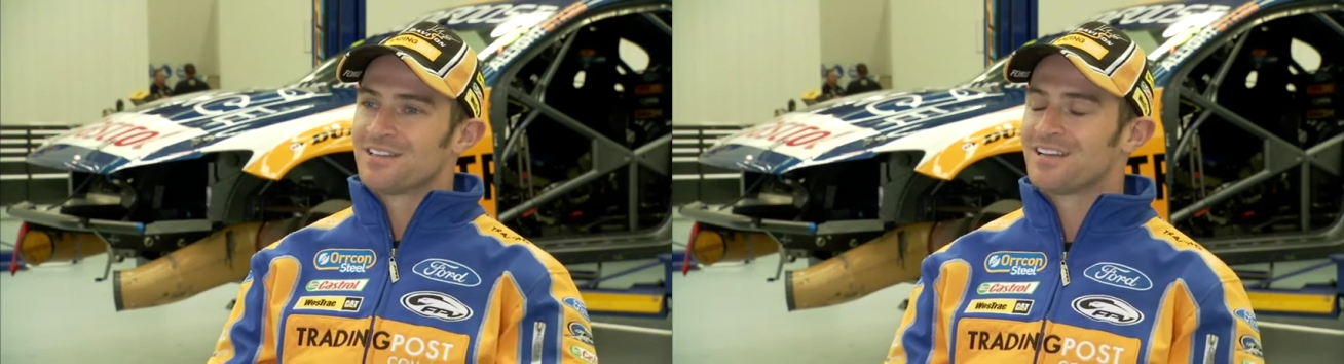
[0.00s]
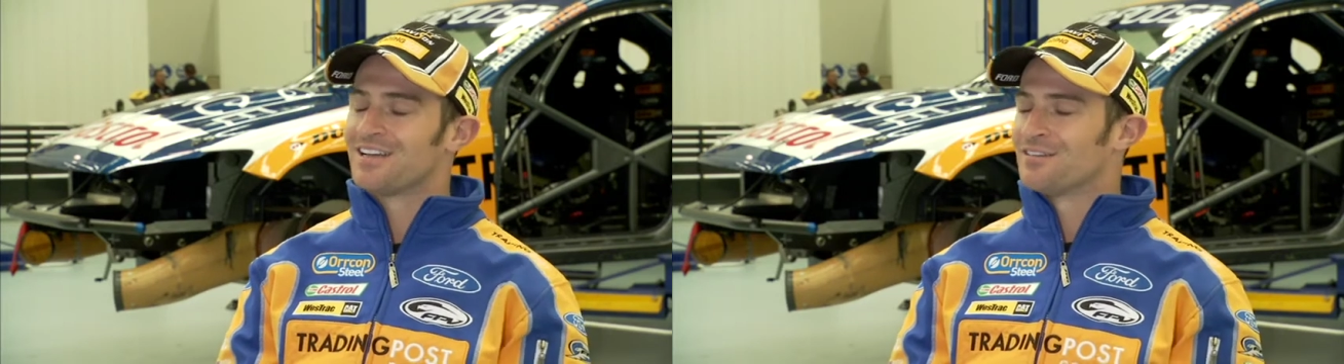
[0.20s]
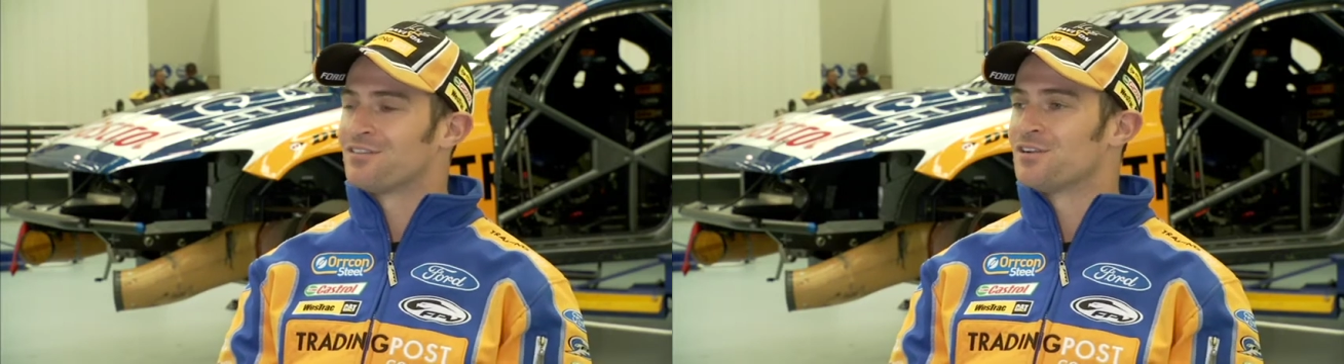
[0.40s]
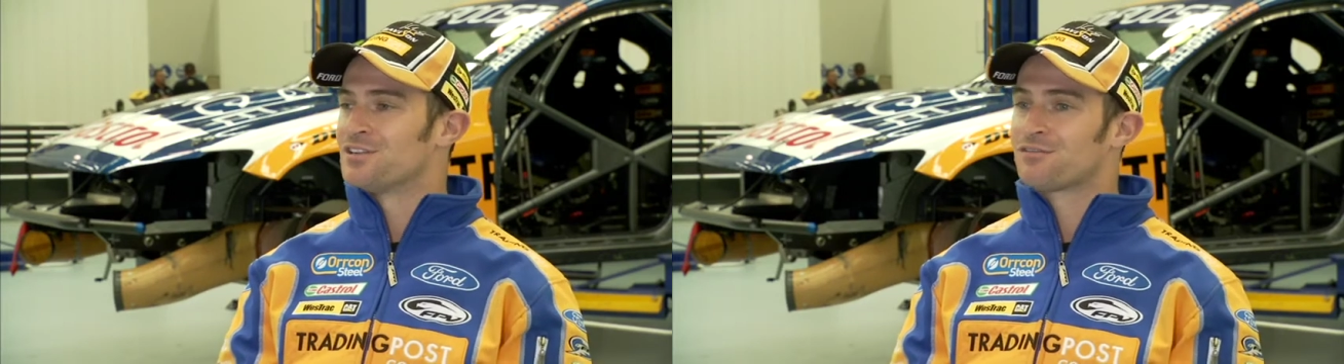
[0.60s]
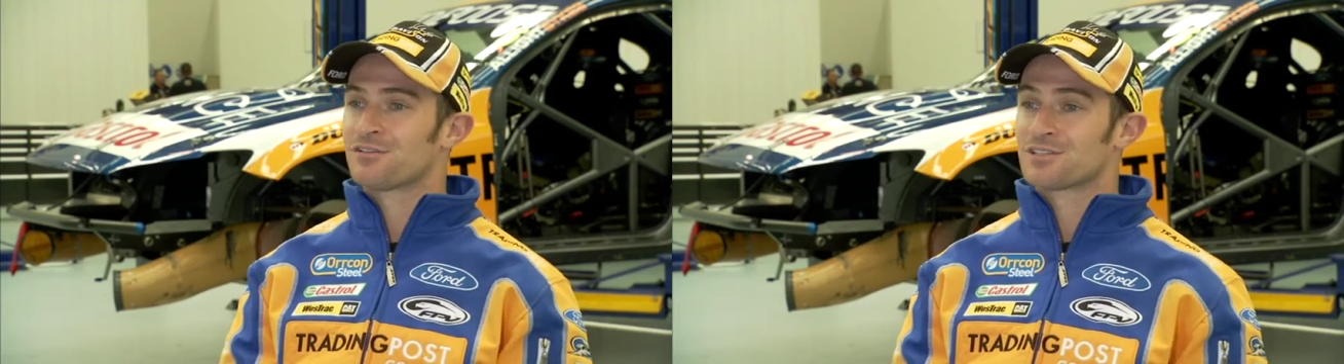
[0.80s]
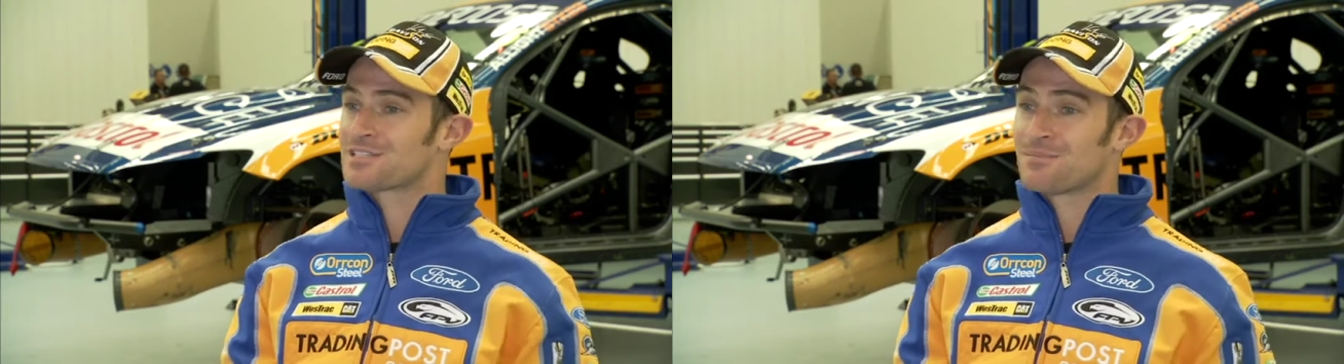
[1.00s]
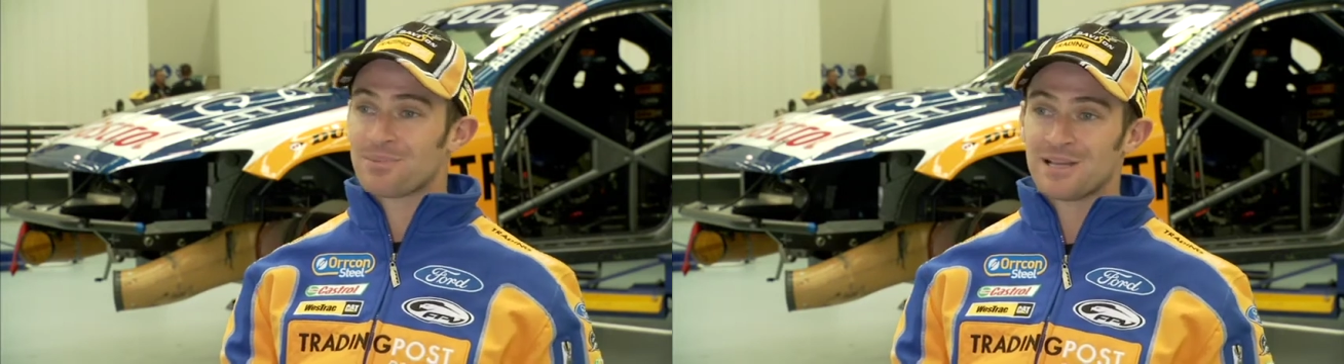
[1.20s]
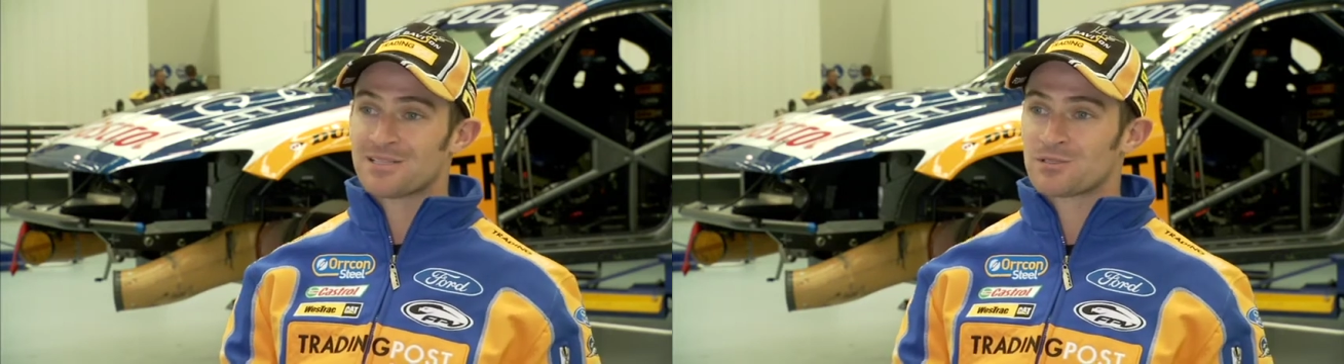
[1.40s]
Very different to some
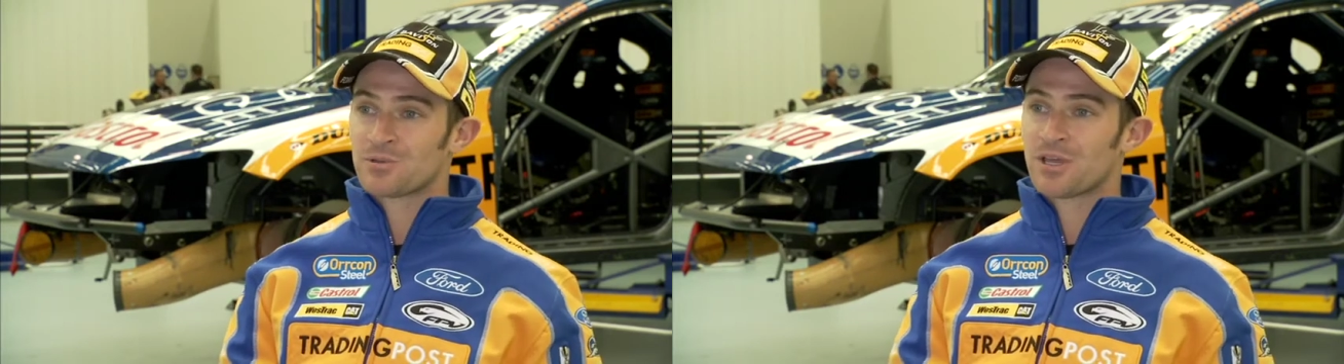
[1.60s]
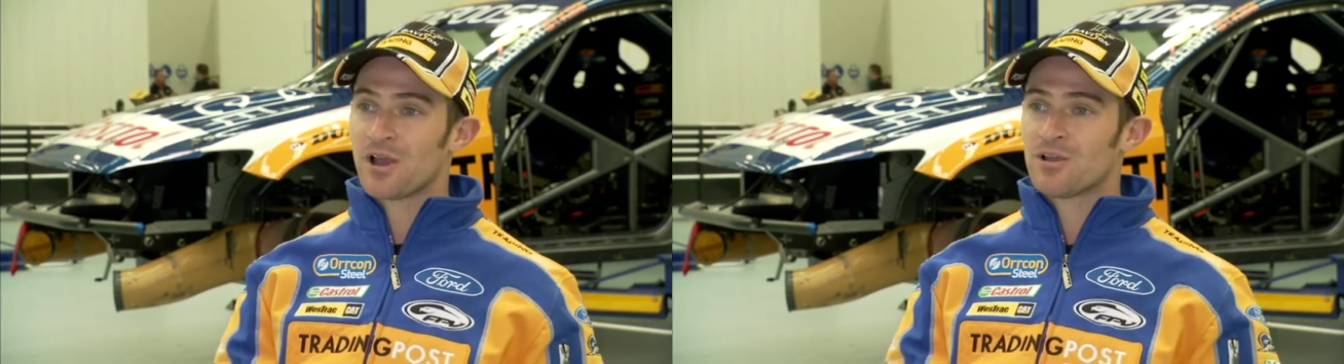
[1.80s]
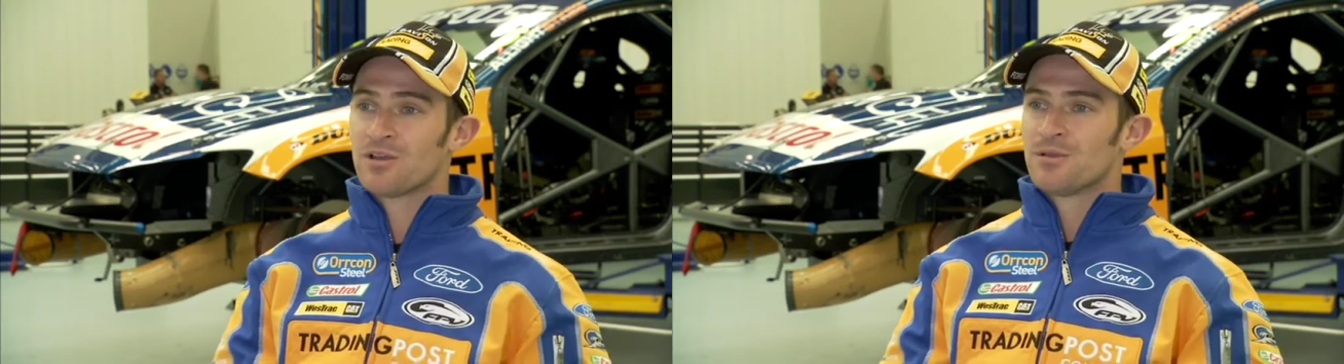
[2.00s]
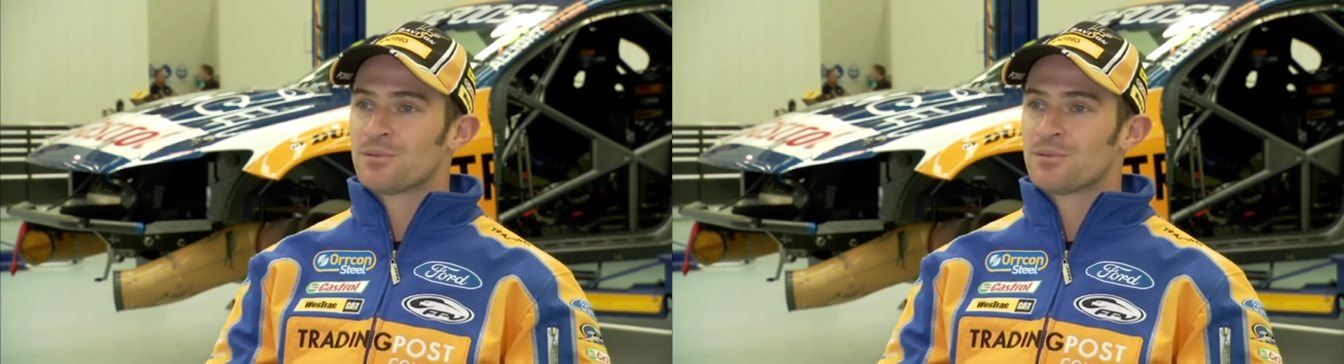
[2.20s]
places we go,